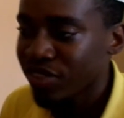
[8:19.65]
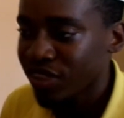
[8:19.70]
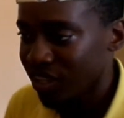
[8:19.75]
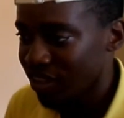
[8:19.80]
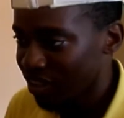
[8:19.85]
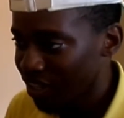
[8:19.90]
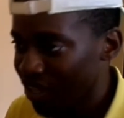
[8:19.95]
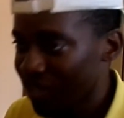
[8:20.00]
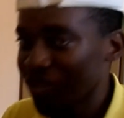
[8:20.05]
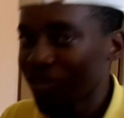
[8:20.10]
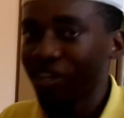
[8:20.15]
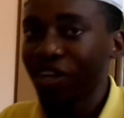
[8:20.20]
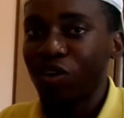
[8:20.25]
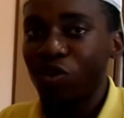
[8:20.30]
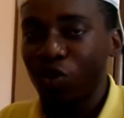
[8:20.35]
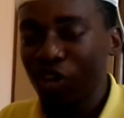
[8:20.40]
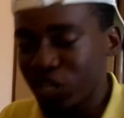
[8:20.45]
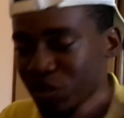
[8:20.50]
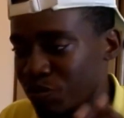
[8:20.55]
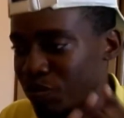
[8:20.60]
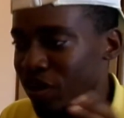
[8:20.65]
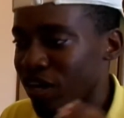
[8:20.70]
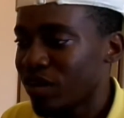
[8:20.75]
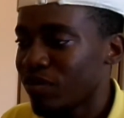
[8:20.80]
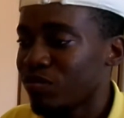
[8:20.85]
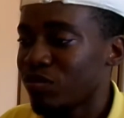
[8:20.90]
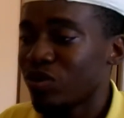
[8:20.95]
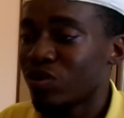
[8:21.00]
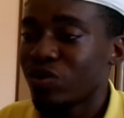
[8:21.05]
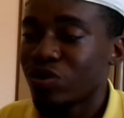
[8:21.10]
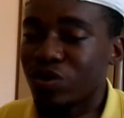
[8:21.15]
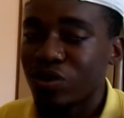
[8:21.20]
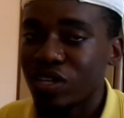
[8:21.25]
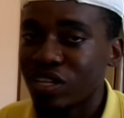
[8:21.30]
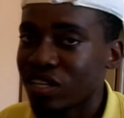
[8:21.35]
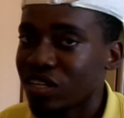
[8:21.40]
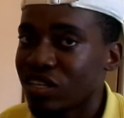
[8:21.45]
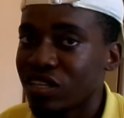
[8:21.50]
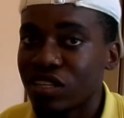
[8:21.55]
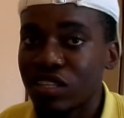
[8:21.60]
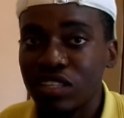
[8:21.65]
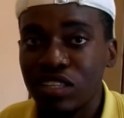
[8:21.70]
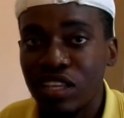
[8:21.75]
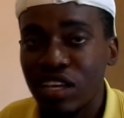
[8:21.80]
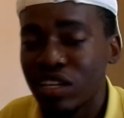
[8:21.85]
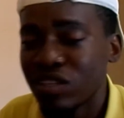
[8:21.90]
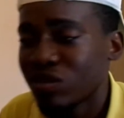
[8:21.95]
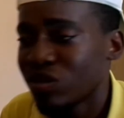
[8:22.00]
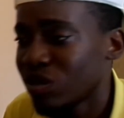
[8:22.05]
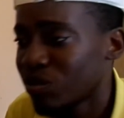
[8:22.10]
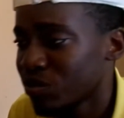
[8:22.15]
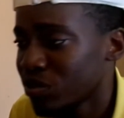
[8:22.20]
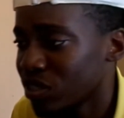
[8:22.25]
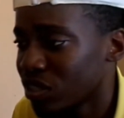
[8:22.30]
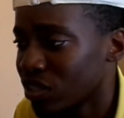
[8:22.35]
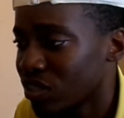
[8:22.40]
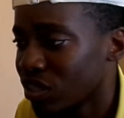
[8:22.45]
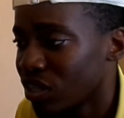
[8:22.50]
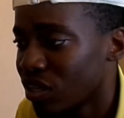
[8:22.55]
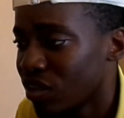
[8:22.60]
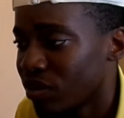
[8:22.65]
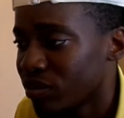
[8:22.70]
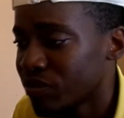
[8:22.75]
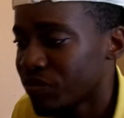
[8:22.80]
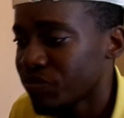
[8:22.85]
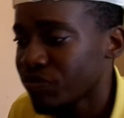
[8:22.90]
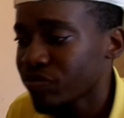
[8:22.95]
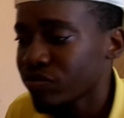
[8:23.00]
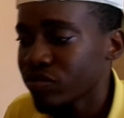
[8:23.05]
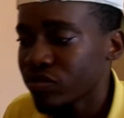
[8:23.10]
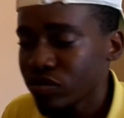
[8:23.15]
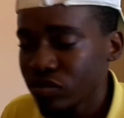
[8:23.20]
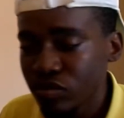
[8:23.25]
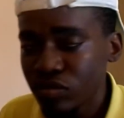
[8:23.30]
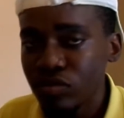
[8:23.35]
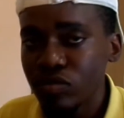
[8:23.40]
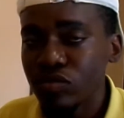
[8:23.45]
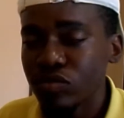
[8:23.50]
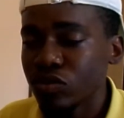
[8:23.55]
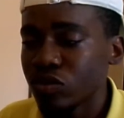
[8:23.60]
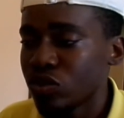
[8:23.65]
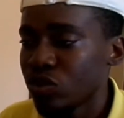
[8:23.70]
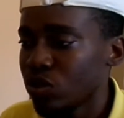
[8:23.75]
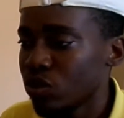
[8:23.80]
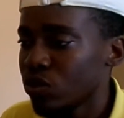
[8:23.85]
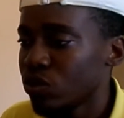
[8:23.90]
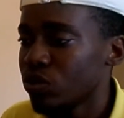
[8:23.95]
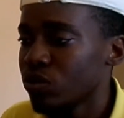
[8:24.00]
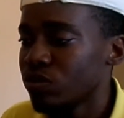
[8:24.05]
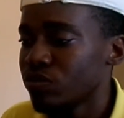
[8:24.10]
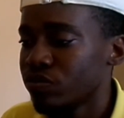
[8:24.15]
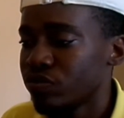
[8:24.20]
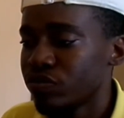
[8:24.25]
And then you get Rich Brian, bro. He killed that, you know what I'm saying? Two